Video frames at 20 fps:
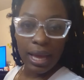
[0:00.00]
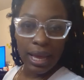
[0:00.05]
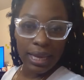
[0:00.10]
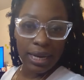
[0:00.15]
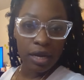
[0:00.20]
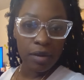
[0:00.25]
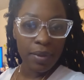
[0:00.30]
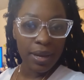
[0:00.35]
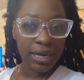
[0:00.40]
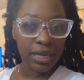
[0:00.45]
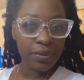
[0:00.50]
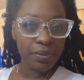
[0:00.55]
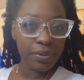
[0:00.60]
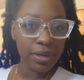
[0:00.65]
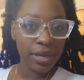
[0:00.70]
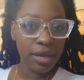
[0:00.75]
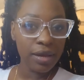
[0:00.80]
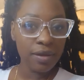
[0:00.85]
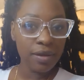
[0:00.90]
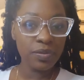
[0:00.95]
Hello, my Libra
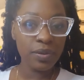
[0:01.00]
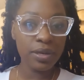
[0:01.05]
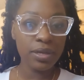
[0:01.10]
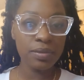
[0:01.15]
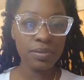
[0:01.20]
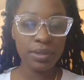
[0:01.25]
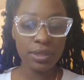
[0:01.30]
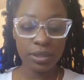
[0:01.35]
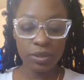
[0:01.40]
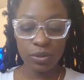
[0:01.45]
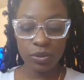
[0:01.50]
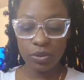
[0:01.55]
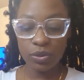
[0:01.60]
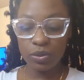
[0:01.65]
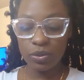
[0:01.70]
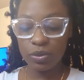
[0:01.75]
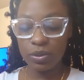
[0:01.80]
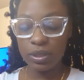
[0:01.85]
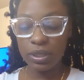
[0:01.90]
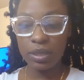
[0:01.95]
loves. Welcome
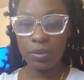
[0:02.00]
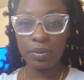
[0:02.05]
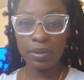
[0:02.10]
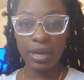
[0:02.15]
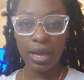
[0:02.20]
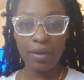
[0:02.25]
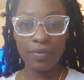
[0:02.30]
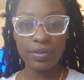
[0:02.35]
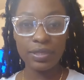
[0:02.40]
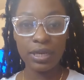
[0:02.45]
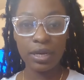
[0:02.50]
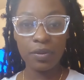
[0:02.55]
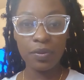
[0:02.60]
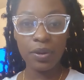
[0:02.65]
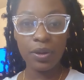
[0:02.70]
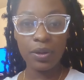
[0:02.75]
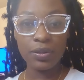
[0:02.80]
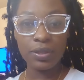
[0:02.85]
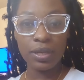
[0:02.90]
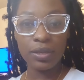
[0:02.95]
to Libra Life
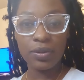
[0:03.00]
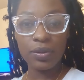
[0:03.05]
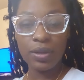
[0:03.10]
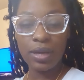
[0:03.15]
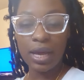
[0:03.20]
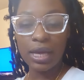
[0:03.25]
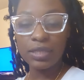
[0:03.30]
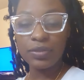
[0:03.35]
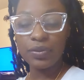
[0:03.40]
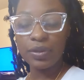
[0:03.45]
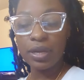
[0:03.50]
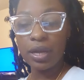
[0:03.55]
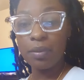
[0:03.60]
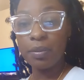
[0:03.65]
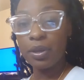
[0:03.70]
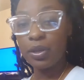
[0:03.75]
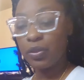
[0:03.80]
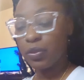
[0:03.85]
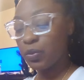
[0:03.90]
Tarot. Thank you guys for coming